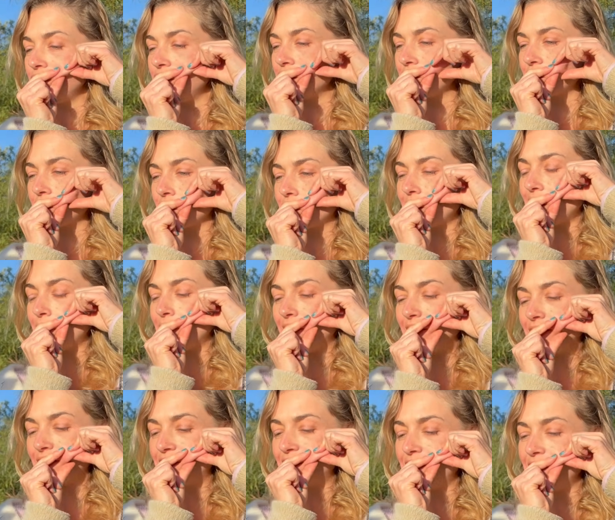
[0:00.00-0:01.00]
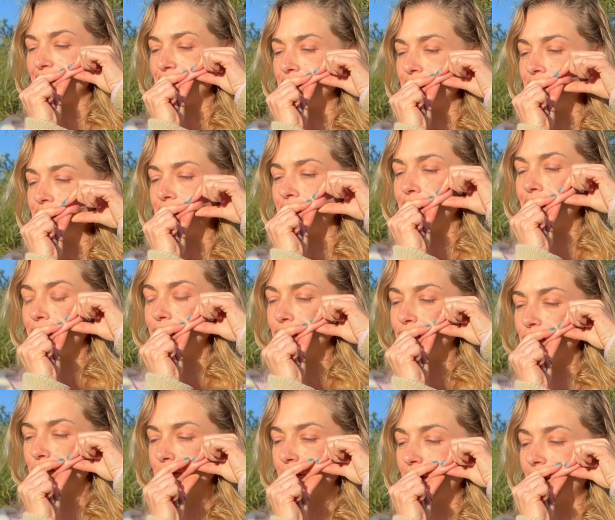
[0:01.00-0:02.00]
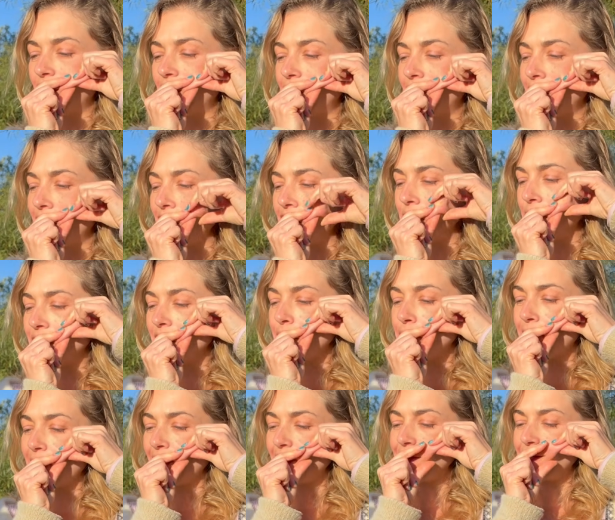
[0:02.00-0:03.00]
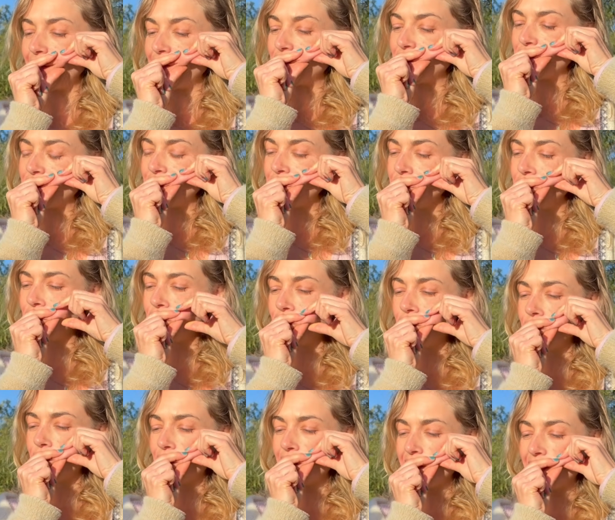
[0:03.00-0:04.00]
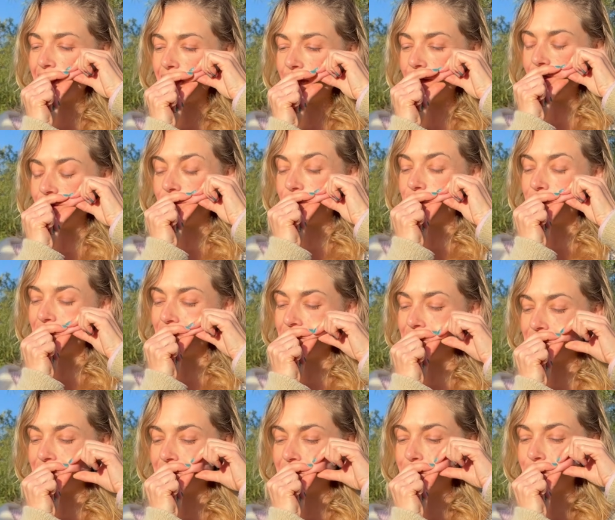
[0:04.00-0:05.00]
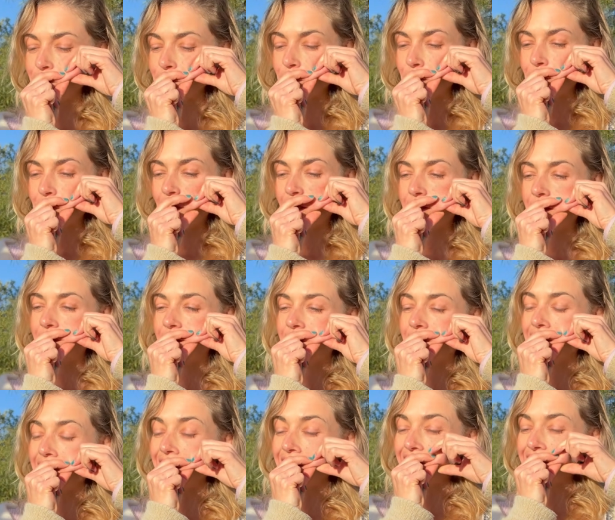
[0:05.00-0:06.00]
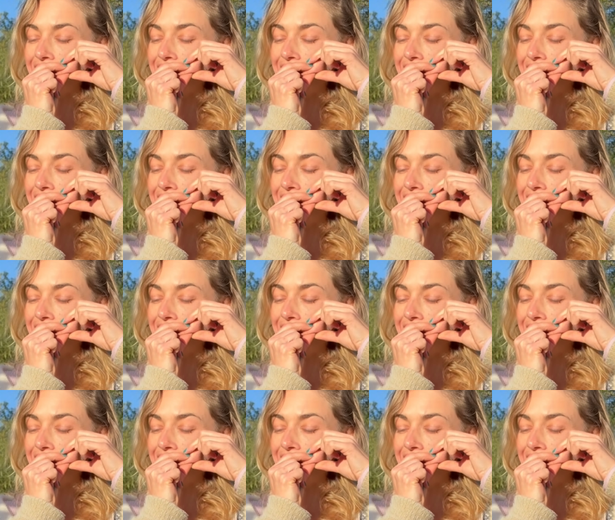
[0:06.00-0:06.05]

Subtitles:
you're just grabbing that tissue, and you want to pay attention to where it feels like